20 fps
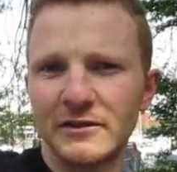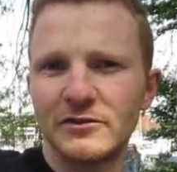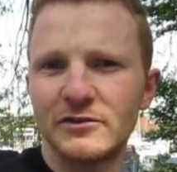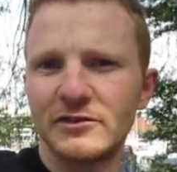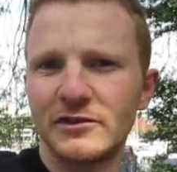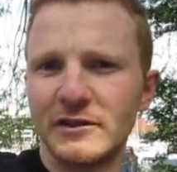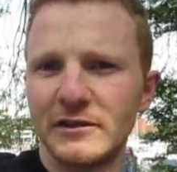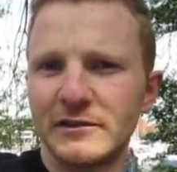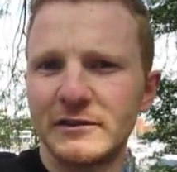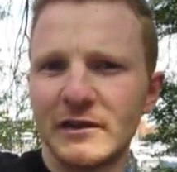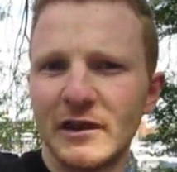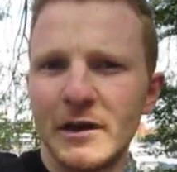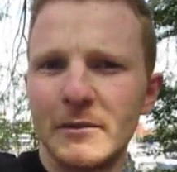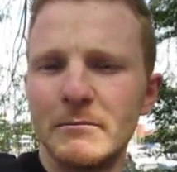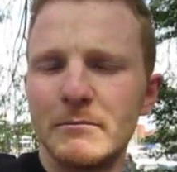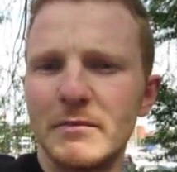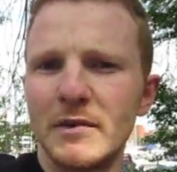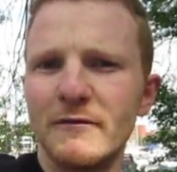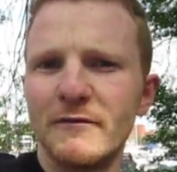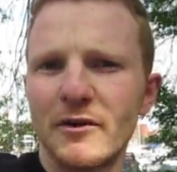She's
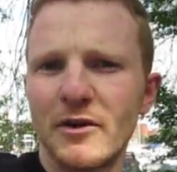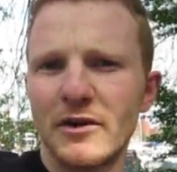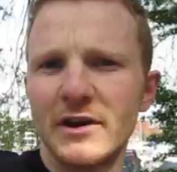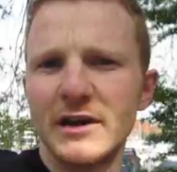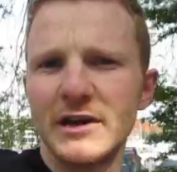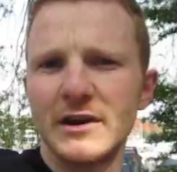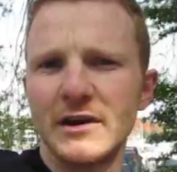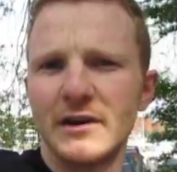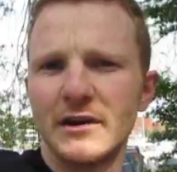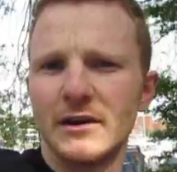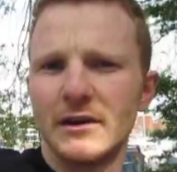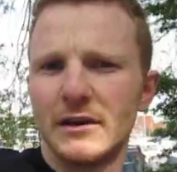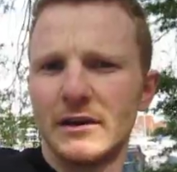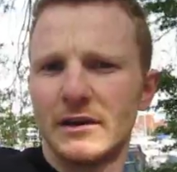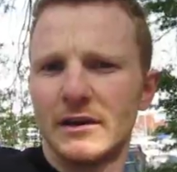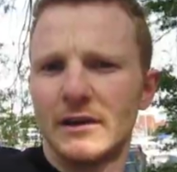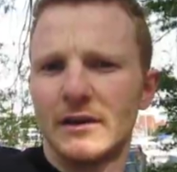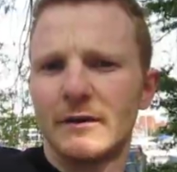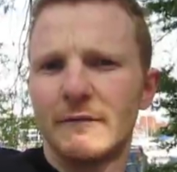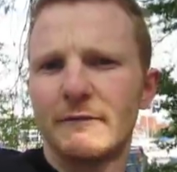been very
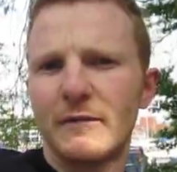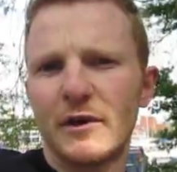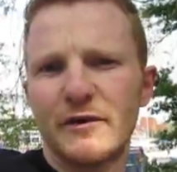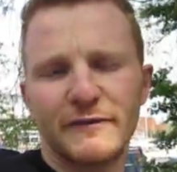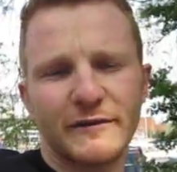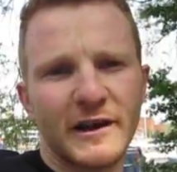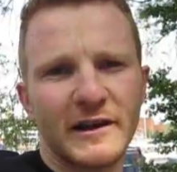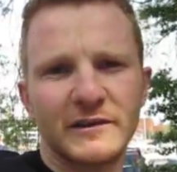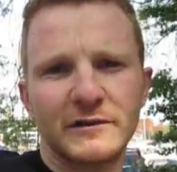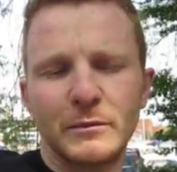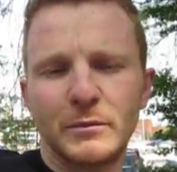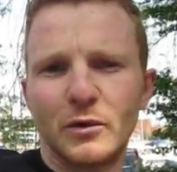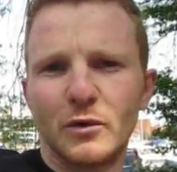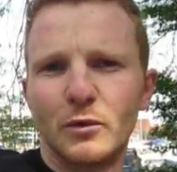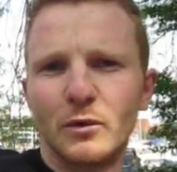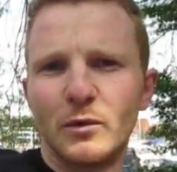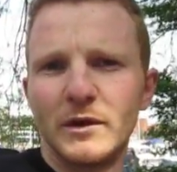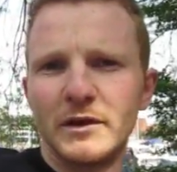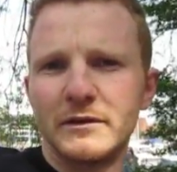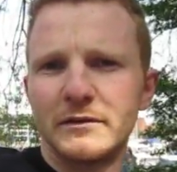flexible
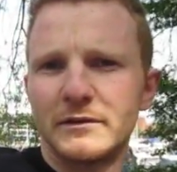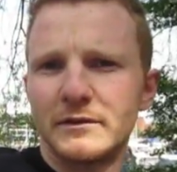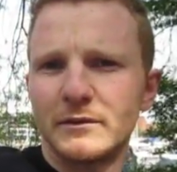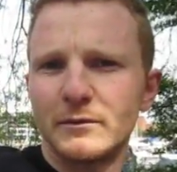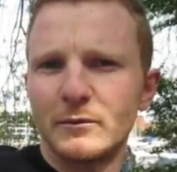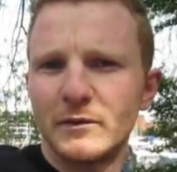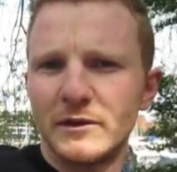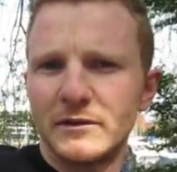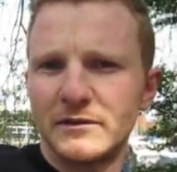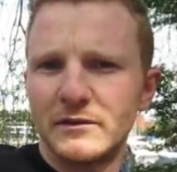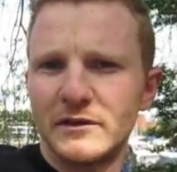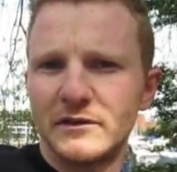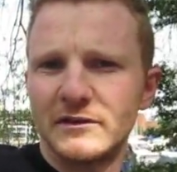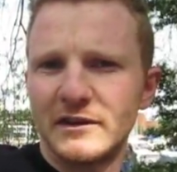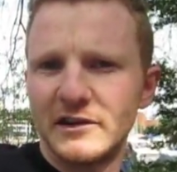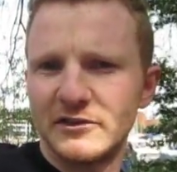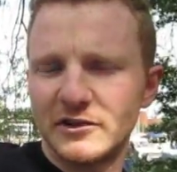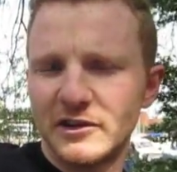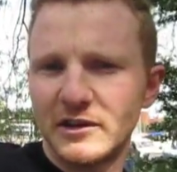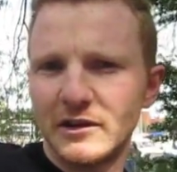with the
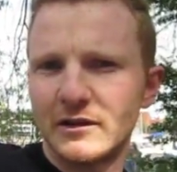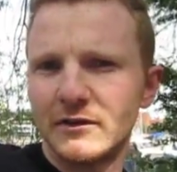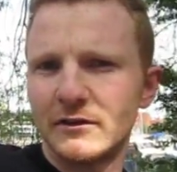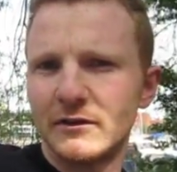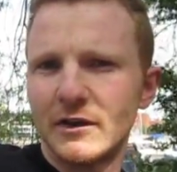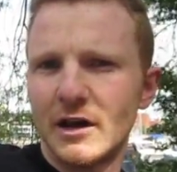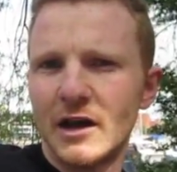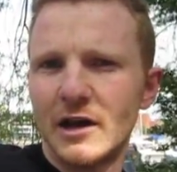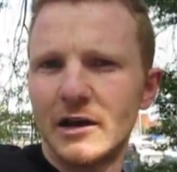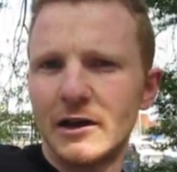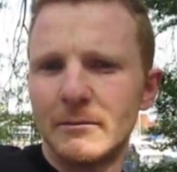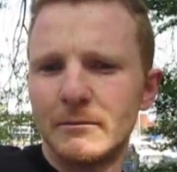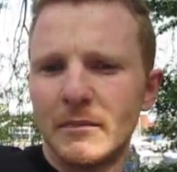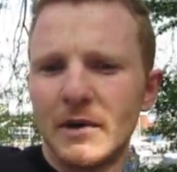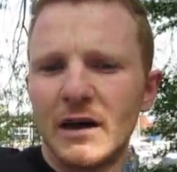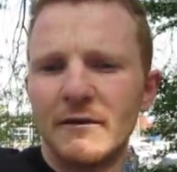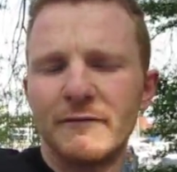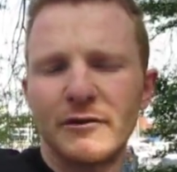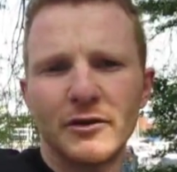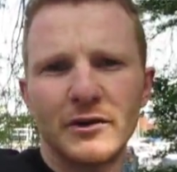teaching
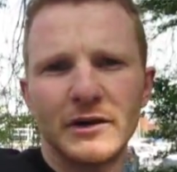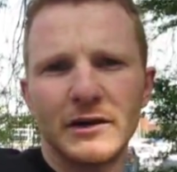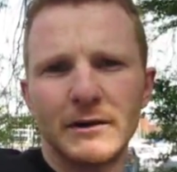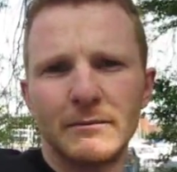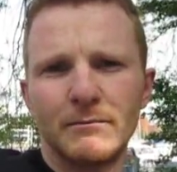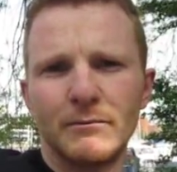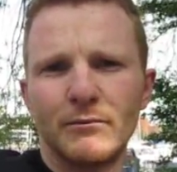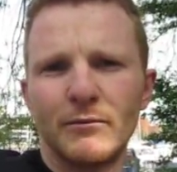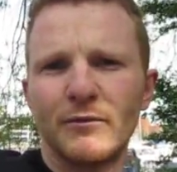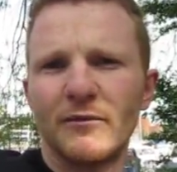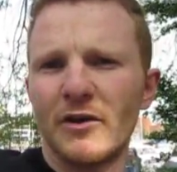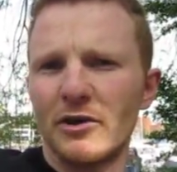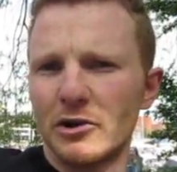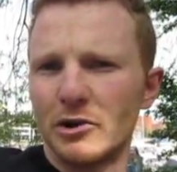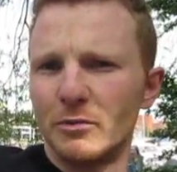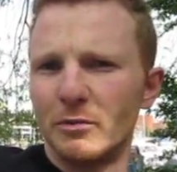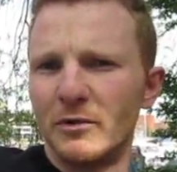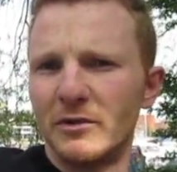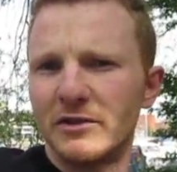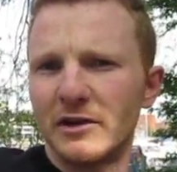and very
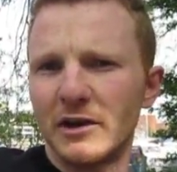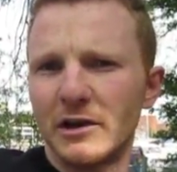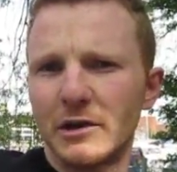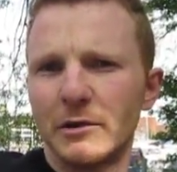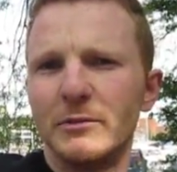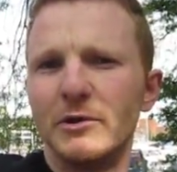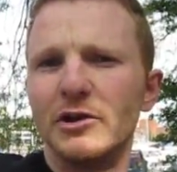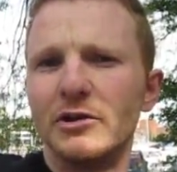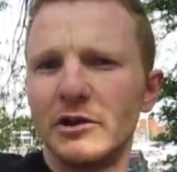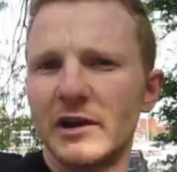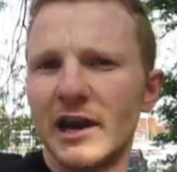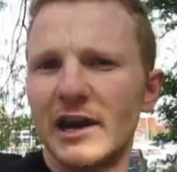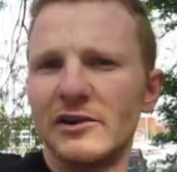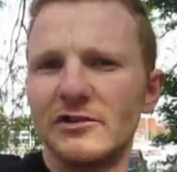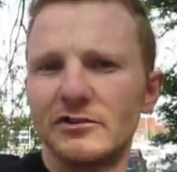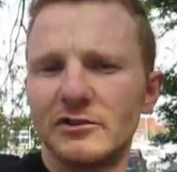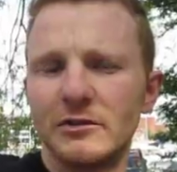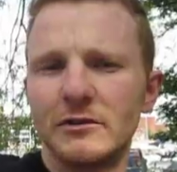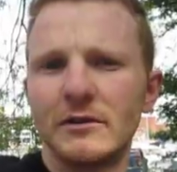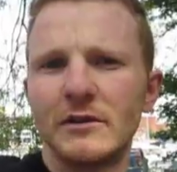good with her
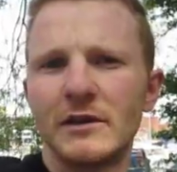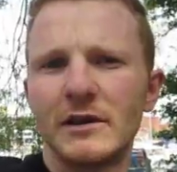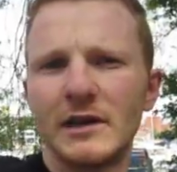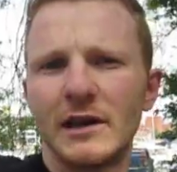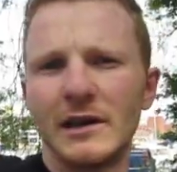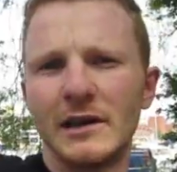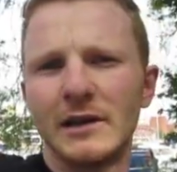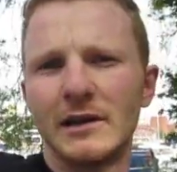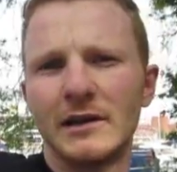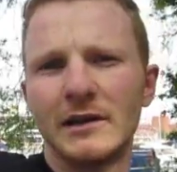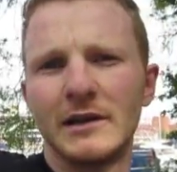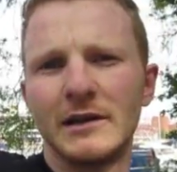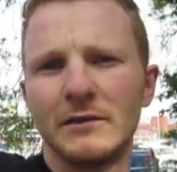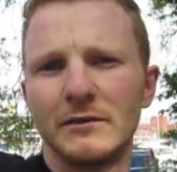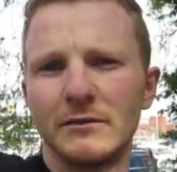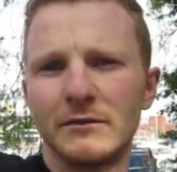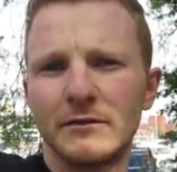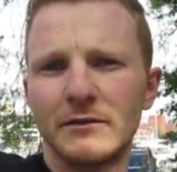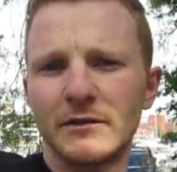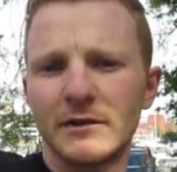communication
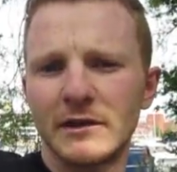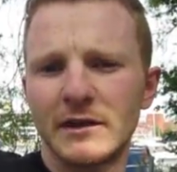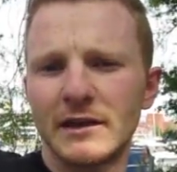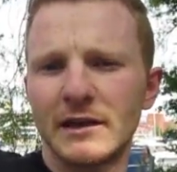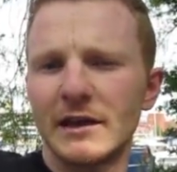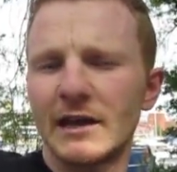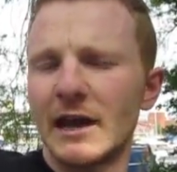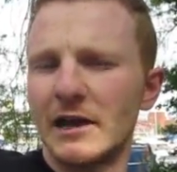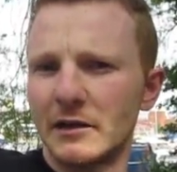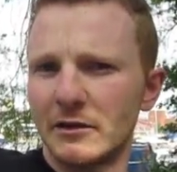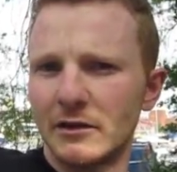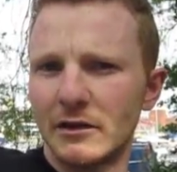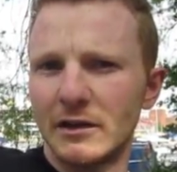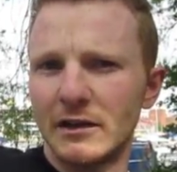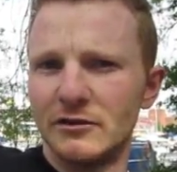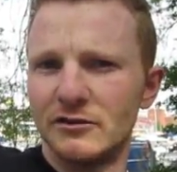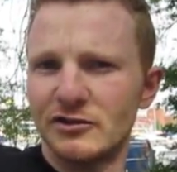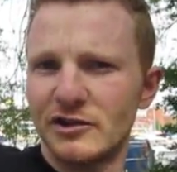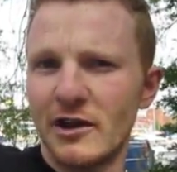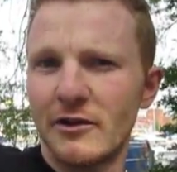
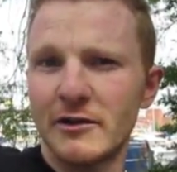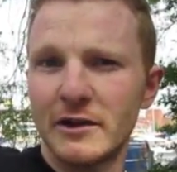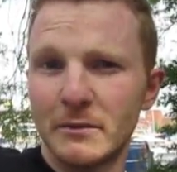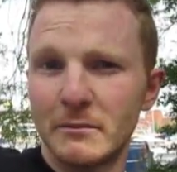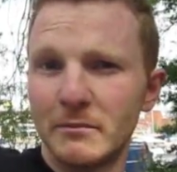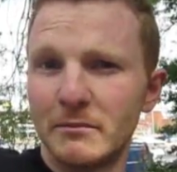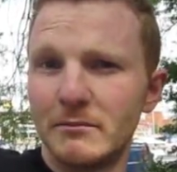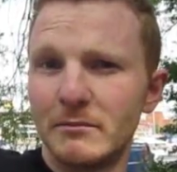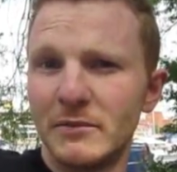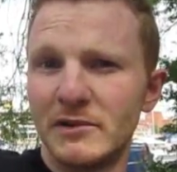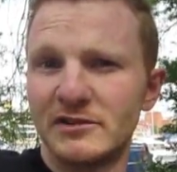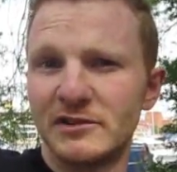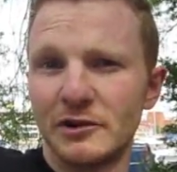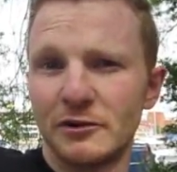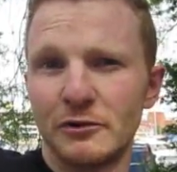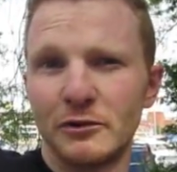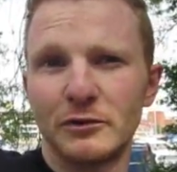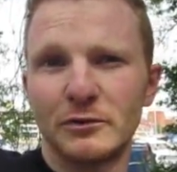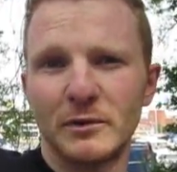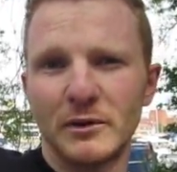in sharing
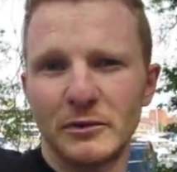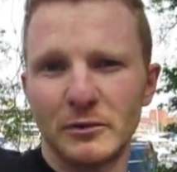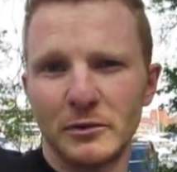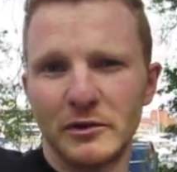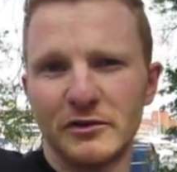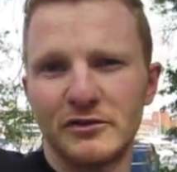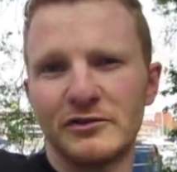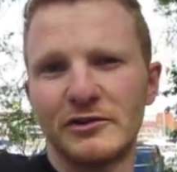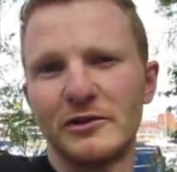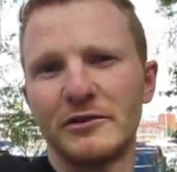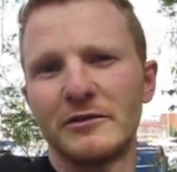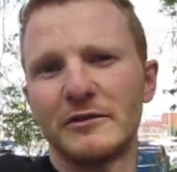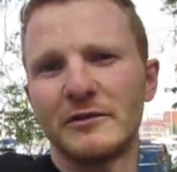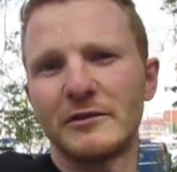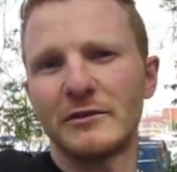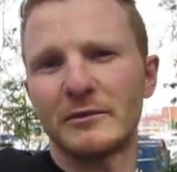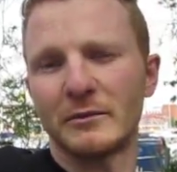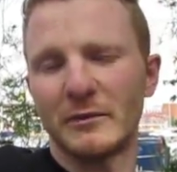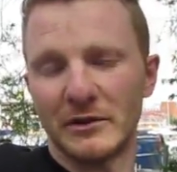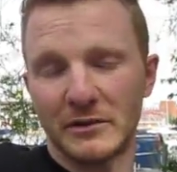materials with all the
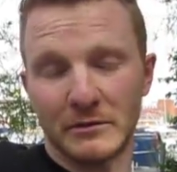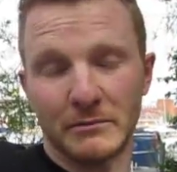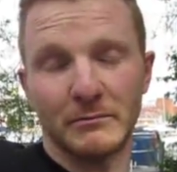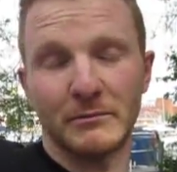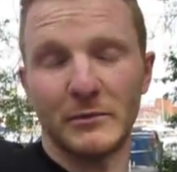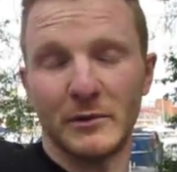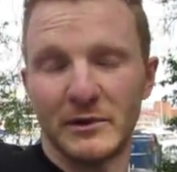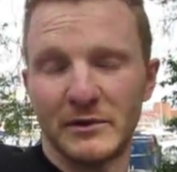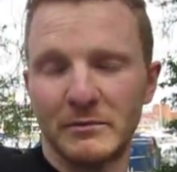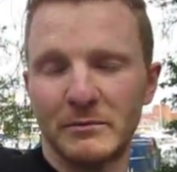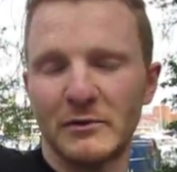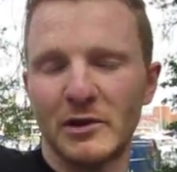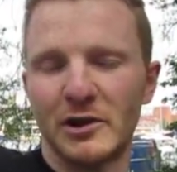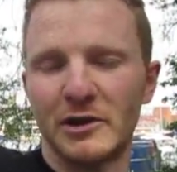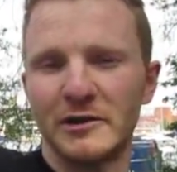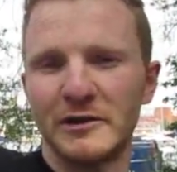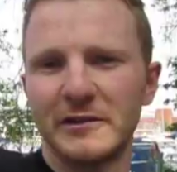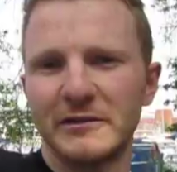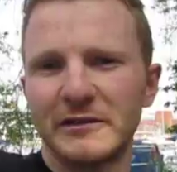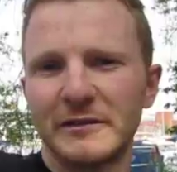students, with
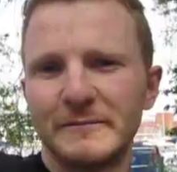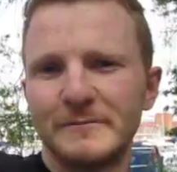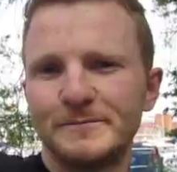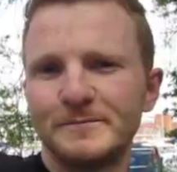colleagues.